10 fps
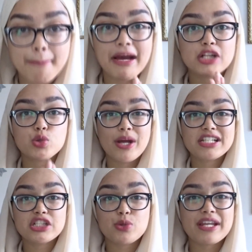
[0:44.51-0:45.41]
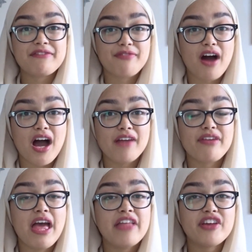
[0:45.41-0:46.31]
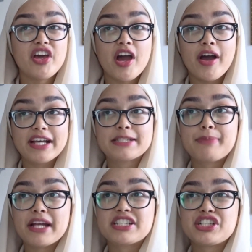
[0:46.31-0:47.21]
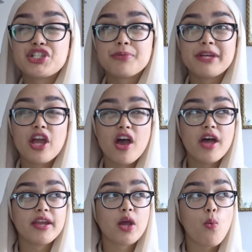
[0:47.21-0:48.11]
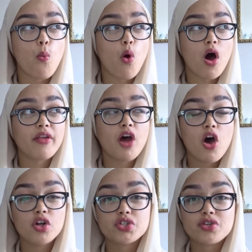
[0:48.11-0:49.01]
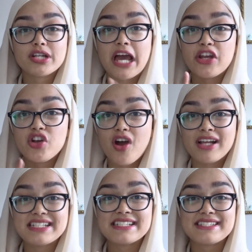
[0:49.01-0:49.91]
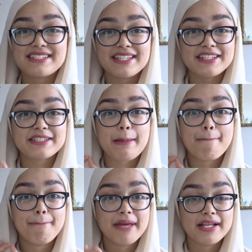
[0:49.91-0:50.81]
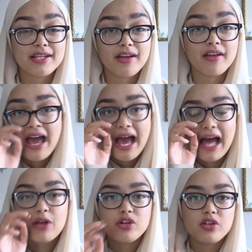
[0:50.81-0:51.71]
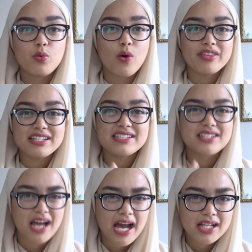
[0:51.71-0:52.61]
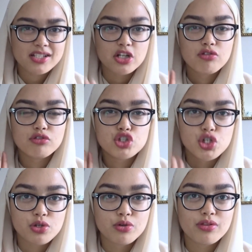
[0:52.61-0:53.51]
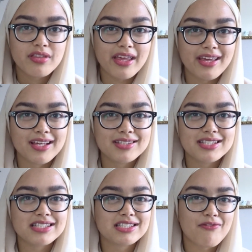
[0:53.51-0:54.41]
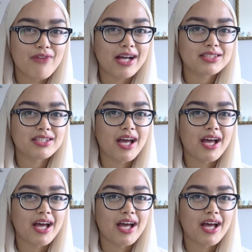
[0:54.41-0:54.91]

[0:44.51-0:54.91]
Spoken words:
By 2025 they are expected to be earning $196 billion. And what the sad truth is the fact